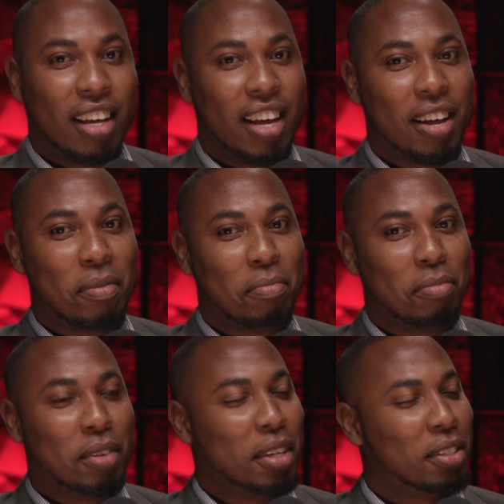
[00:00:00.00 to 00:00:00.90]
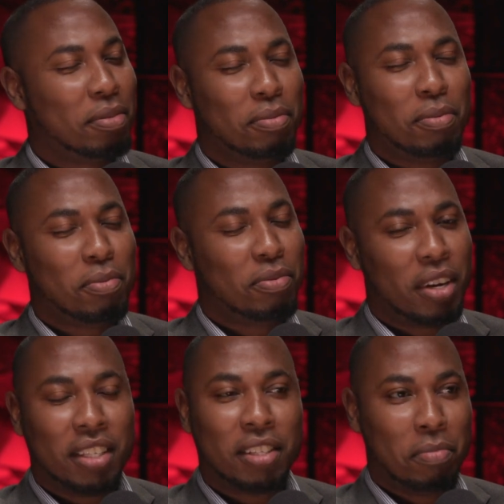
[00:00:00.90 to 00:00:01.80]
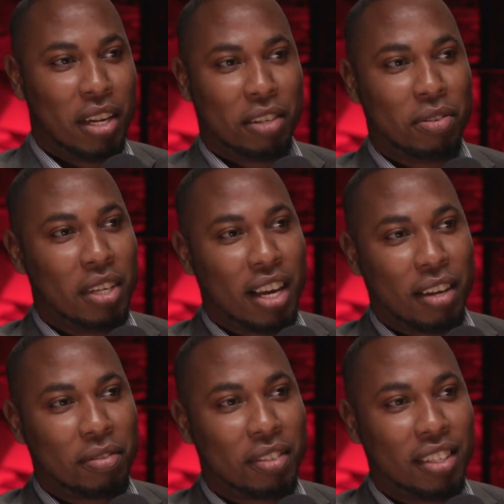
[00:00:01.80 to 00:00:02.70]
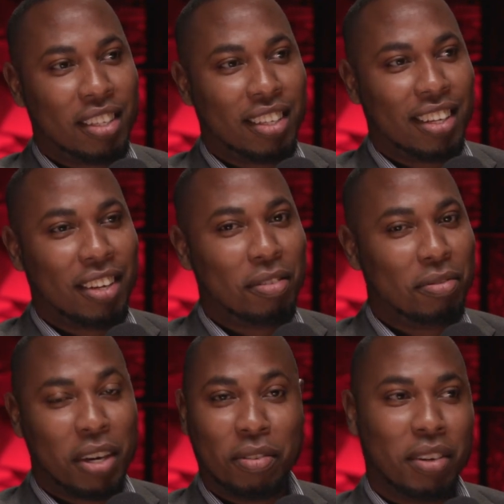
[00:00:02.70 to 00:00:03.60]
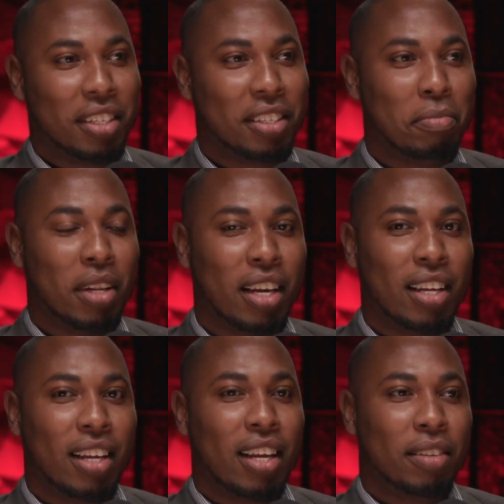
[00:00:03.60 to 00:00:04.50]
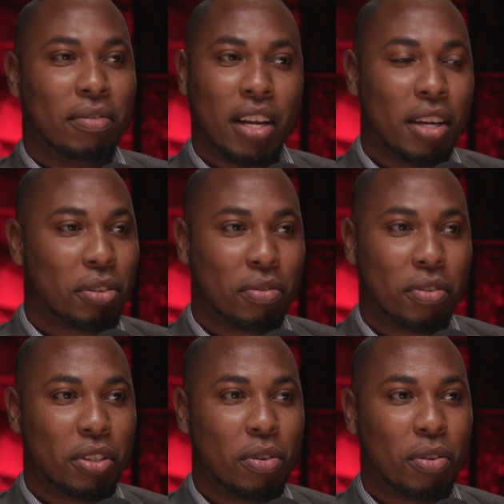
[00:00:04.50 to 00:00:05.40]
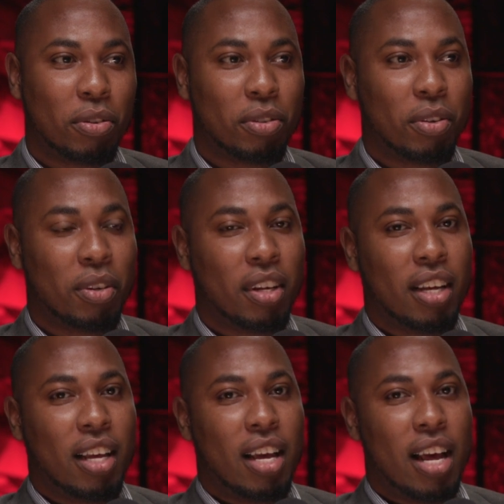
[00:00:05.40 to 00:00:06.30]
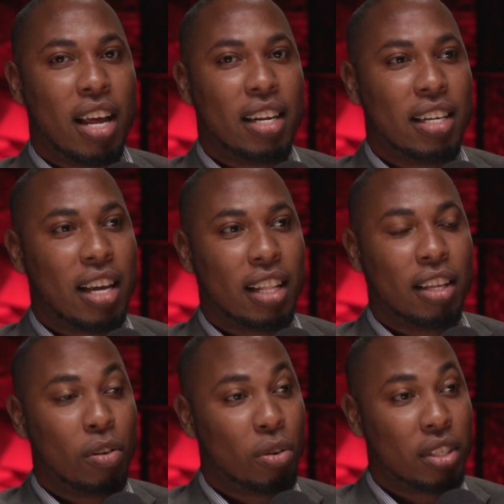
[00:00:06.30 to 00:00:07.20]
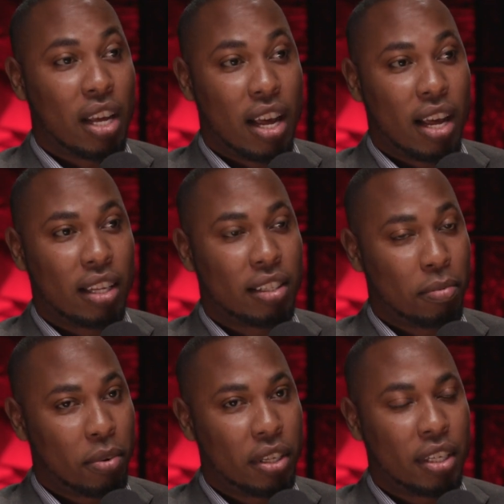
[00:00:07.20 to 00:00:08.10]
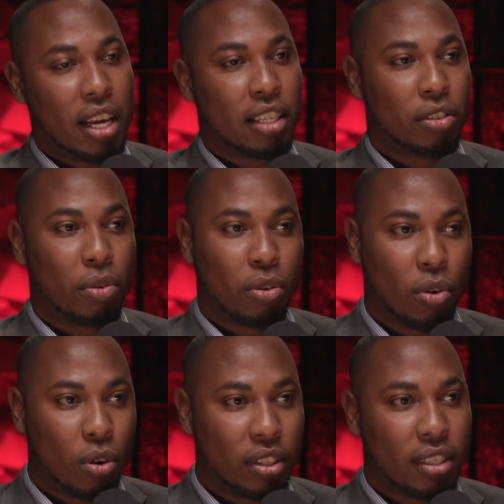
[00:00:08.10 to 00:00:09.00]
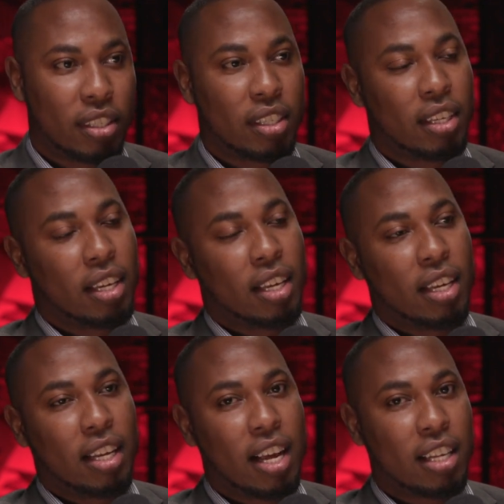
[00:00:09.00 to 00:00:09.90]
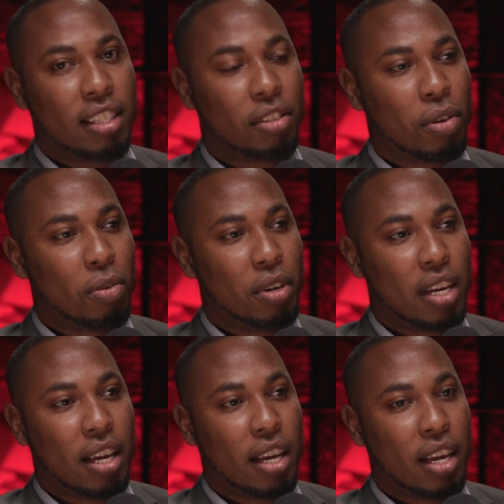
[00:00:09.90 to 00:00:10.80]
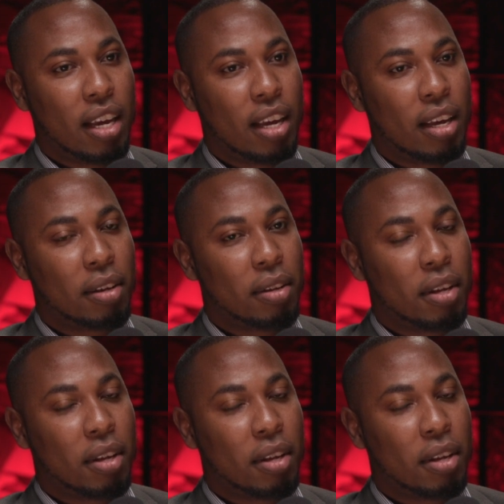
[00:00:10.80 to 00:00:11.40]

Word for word: Um, it's very similar to DIFC, very, very similar. Financial free zone also. And uh, the laws are separate. It has its own courts, it has its own uh,